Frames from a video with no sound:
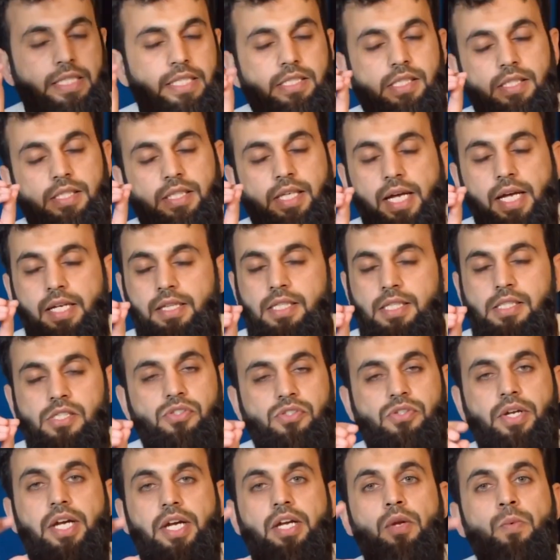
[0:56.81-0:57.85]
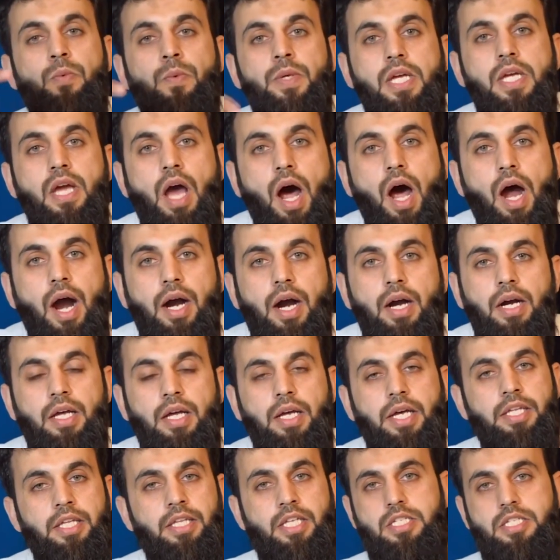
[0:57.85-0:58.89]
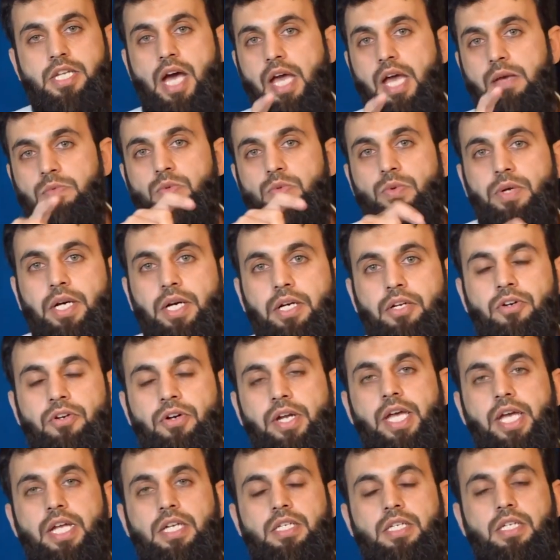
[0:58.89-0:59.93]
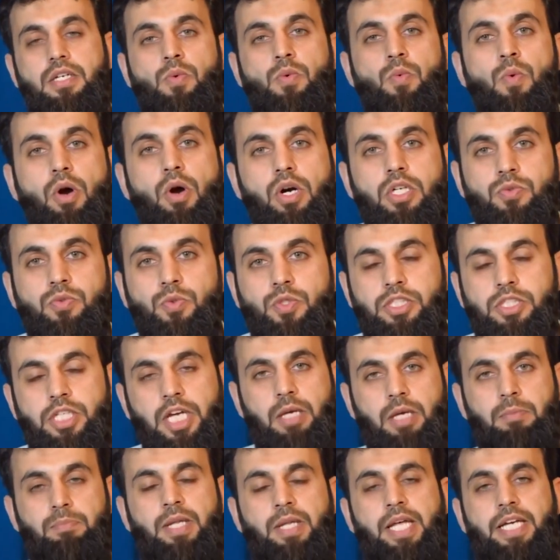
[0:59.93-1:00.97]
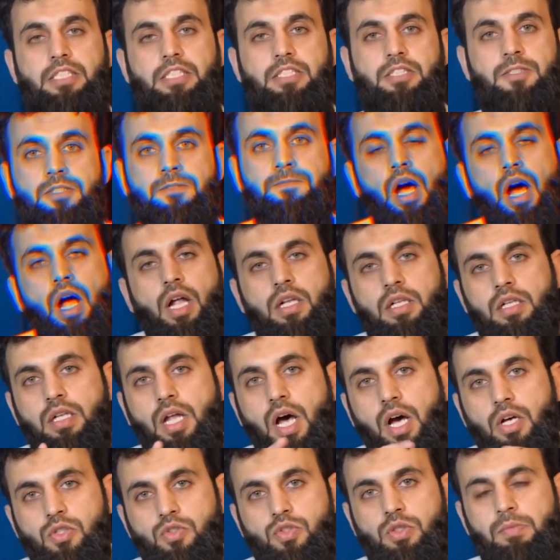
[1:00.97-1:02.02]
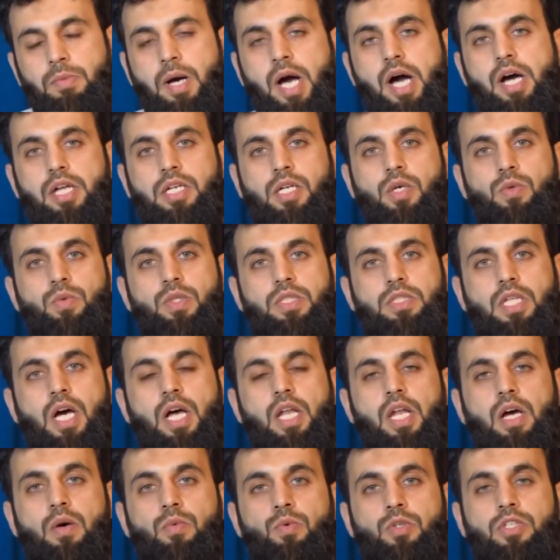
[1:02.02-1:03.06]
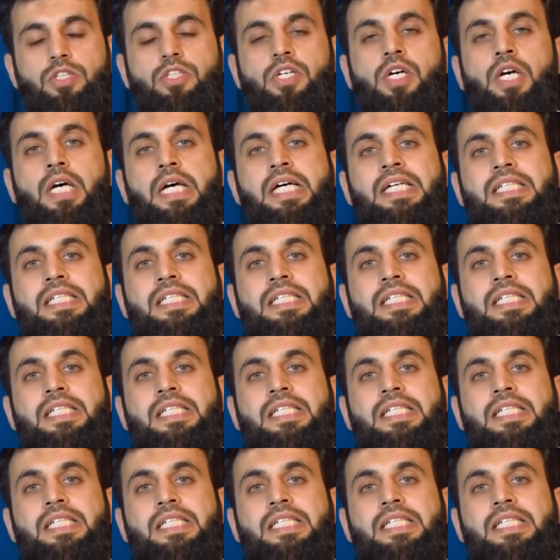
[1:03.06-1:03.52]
let's get this straight. We are in the times where great wars would take place. Allah subhanahu wa ta'ala would